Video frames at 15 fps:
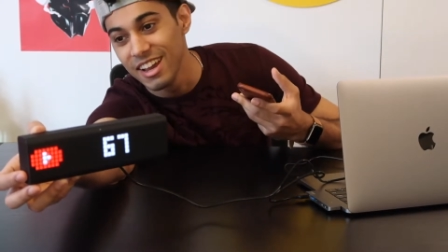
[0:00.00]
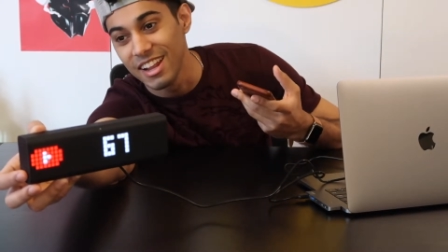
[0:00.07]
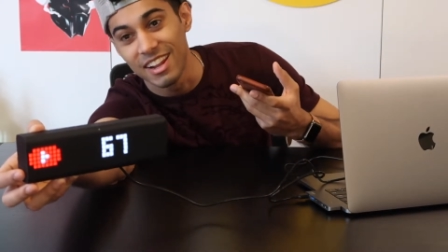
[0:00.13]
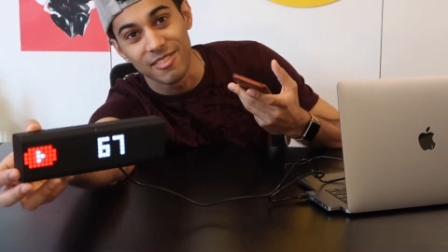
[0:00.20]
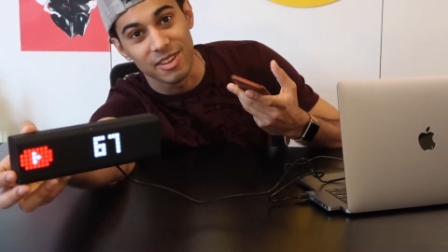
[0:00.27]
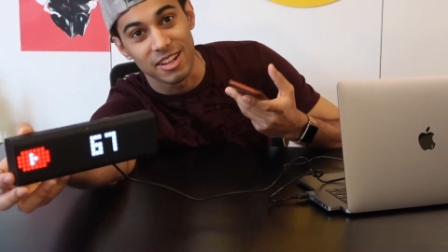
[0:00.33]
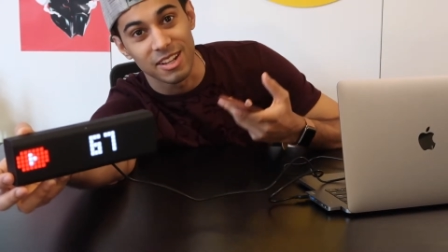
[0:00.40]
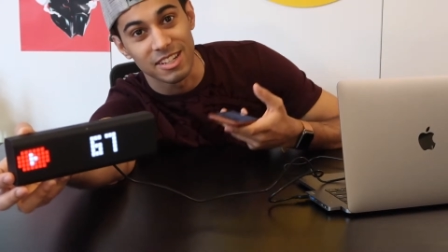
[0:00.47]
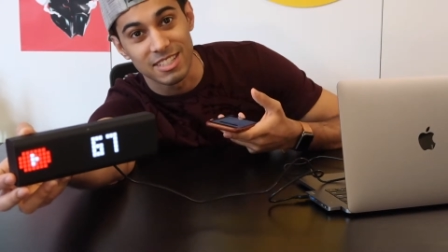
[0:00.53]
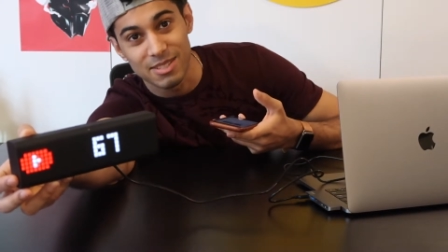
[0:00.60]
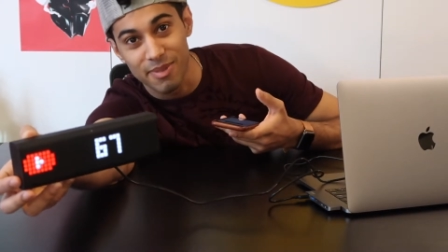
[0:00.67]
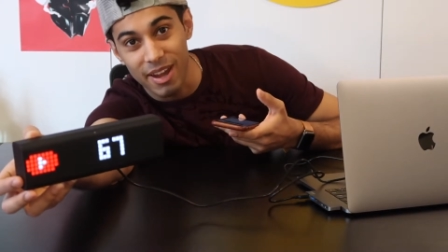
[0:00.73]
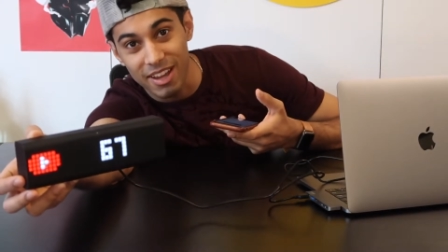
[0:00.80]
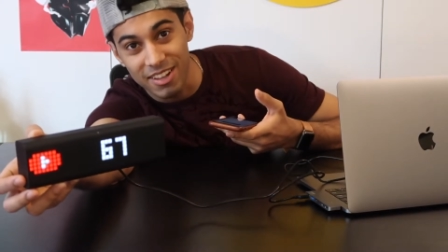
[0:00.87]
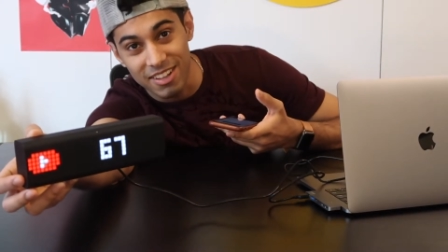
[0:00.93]
and I'm gonna
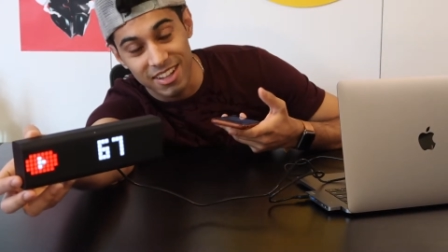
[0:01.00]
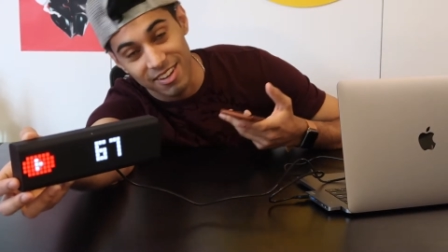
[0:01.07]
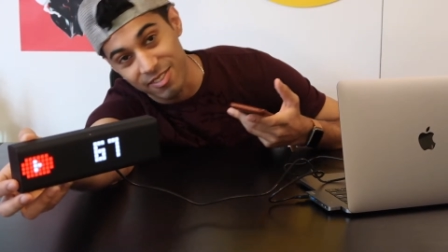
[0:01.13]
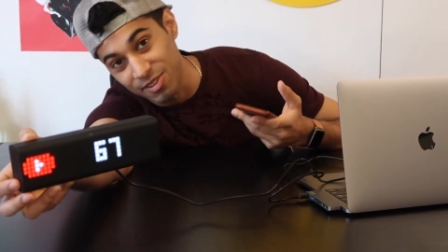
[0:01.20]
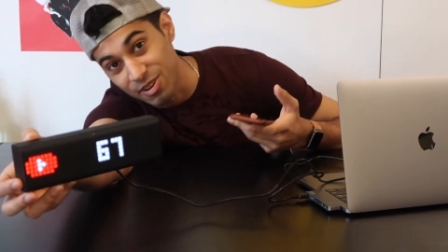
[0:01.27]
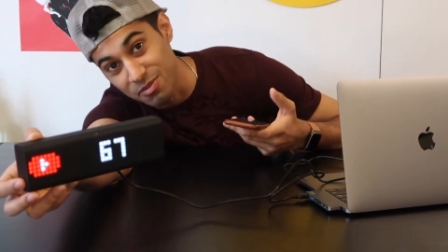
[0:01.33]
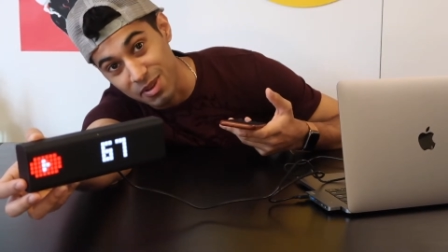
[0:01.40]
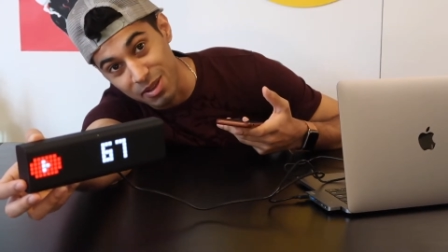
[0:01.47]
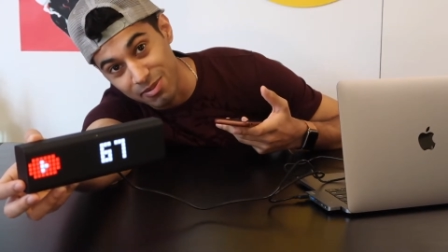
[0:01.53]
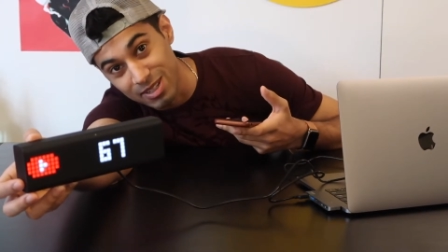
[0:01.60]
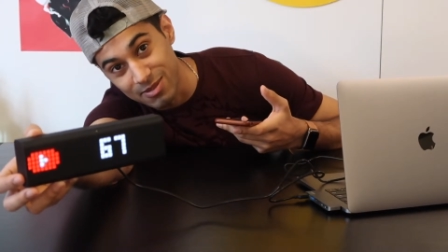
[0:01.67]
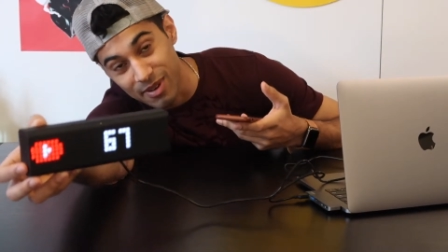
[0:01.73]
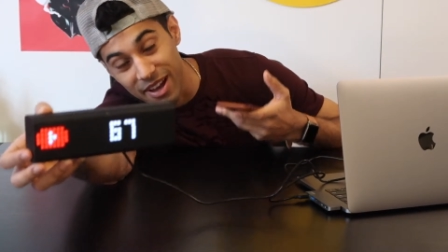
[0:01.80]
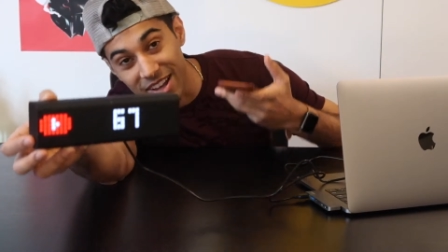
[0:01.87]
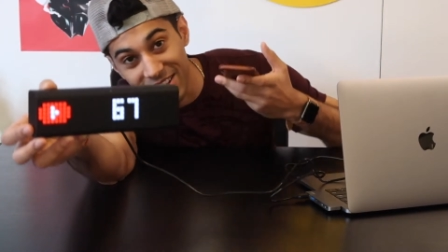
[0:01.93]
smile, and if you wanna make
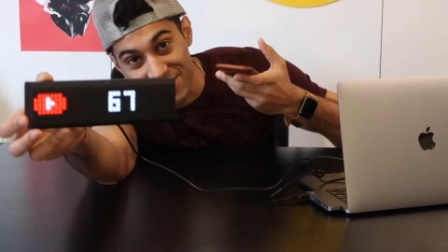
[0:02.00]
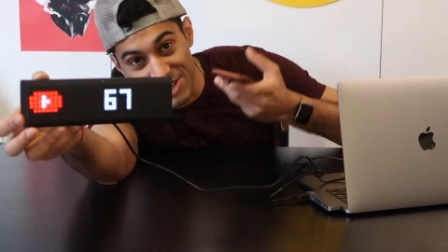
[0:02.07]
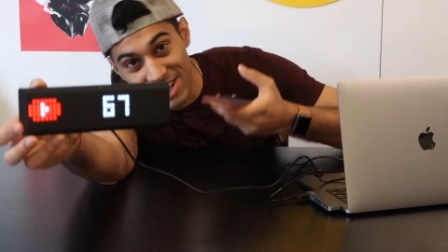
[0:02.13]
me smile, you